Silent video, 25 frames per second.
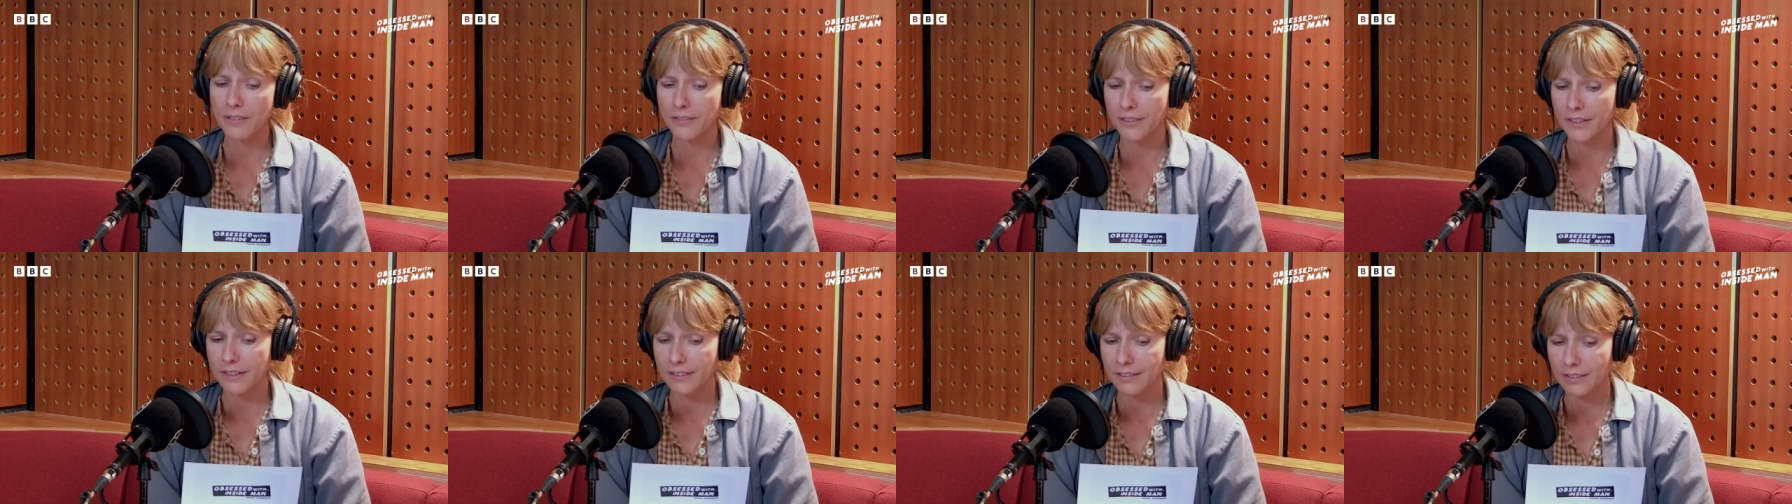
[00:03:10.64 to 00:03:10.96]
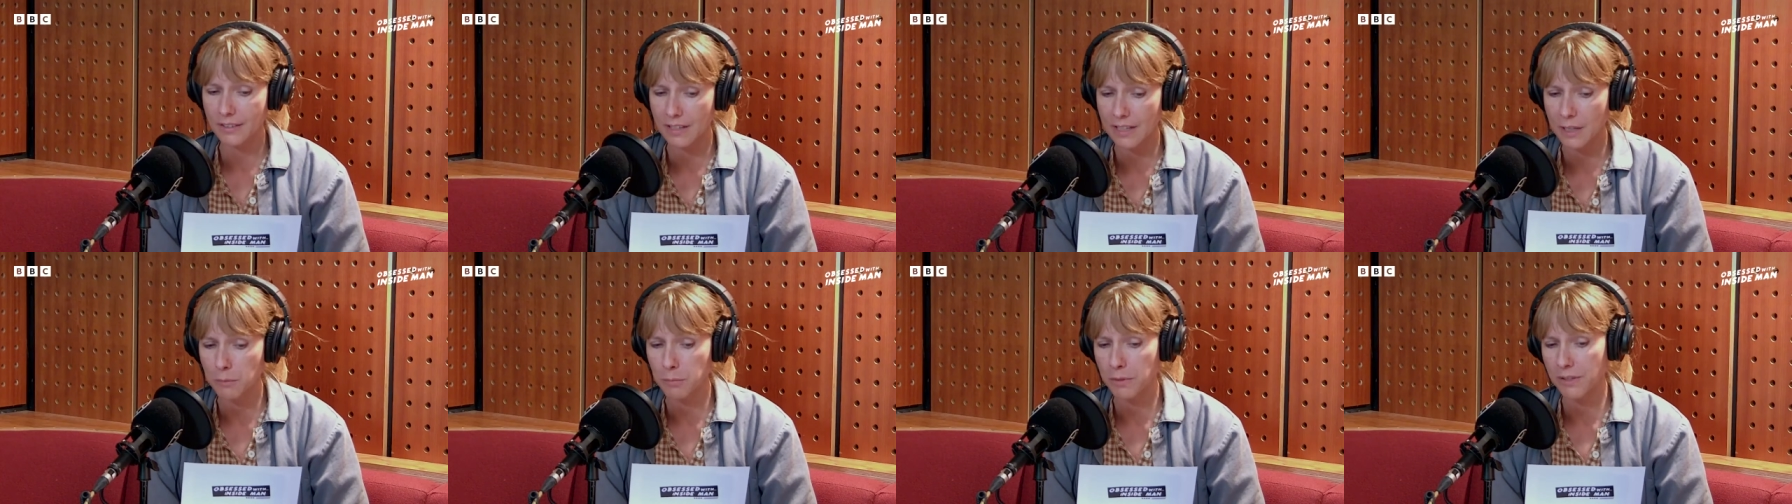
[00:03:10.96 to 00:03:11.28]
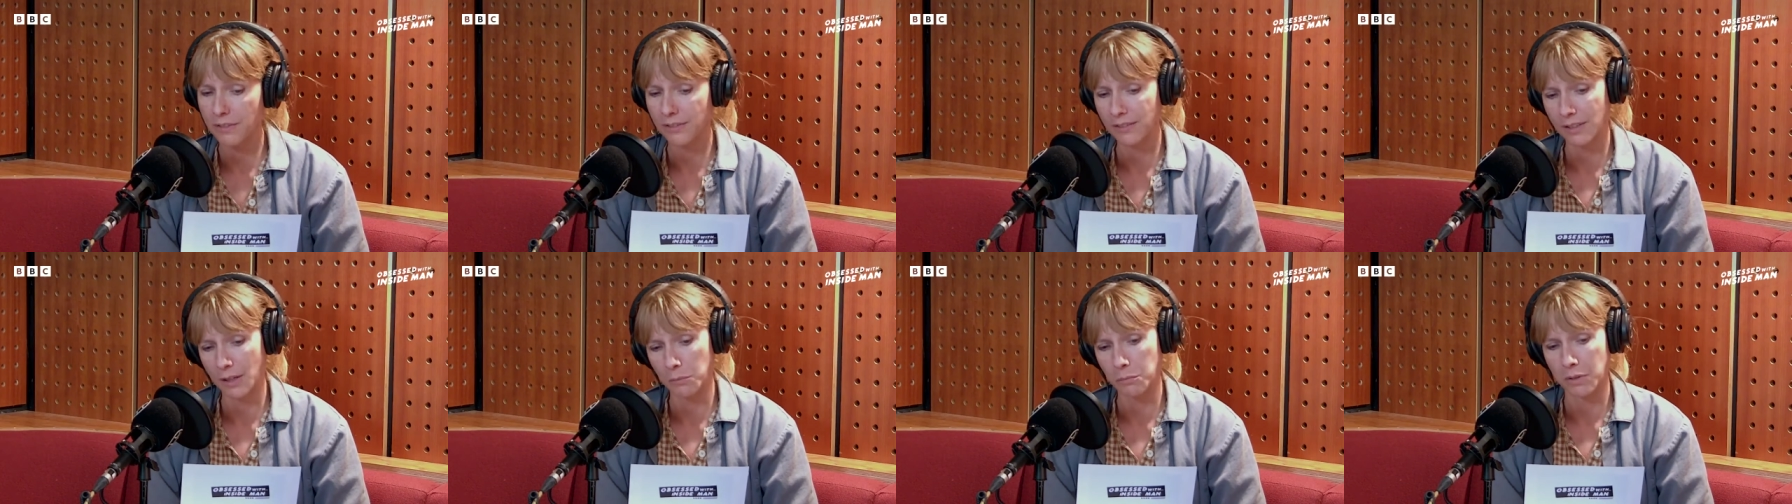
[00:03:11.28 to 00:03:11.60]
in a sleepy
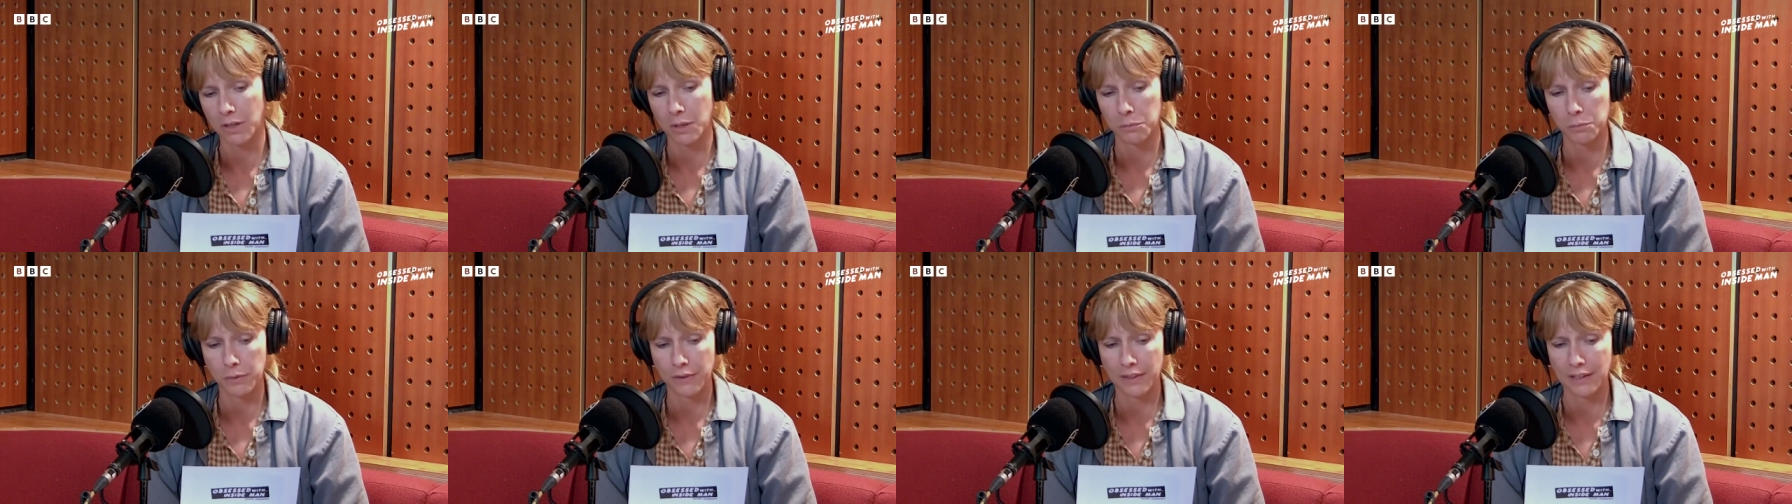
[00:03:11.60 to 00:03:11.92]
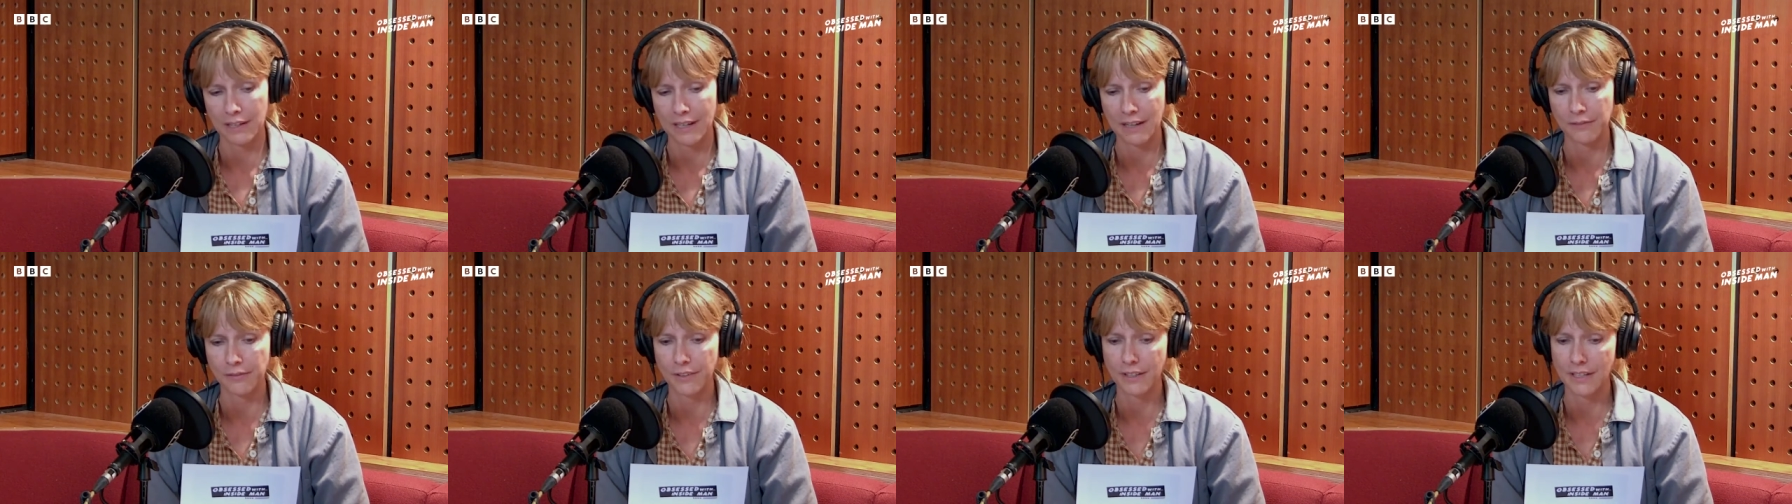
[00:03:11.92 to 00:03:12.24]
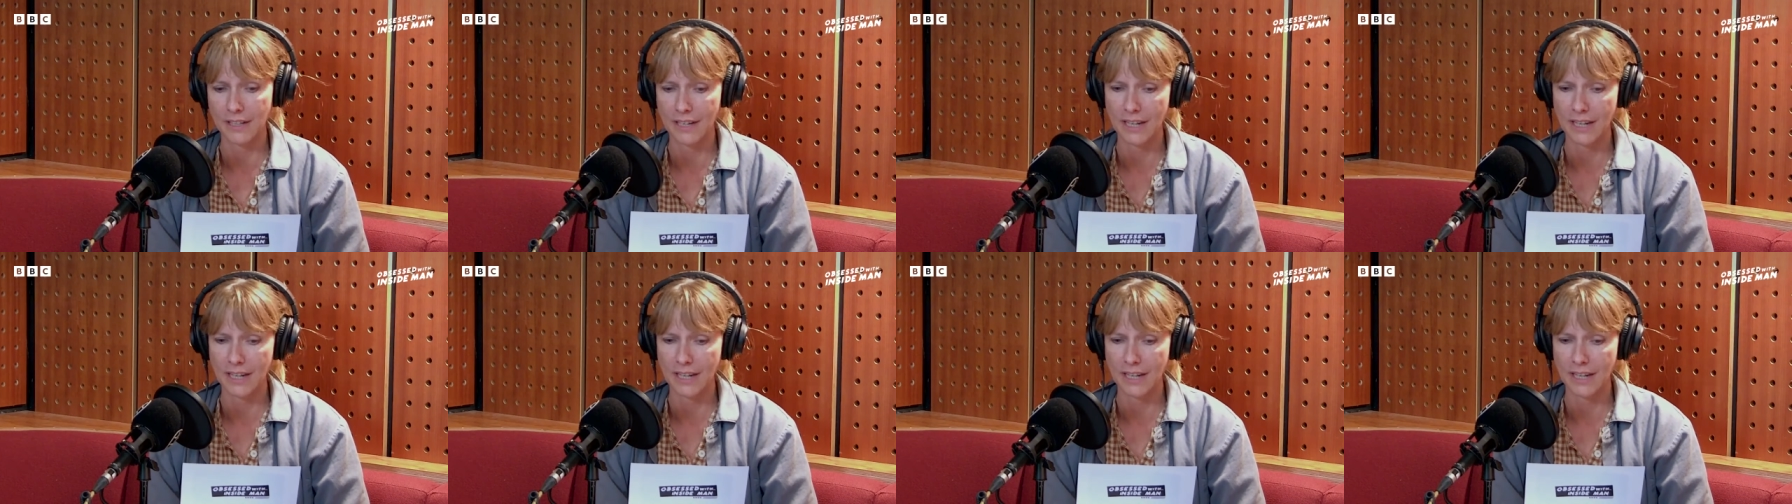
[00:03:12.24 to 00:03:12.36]
suburb with 11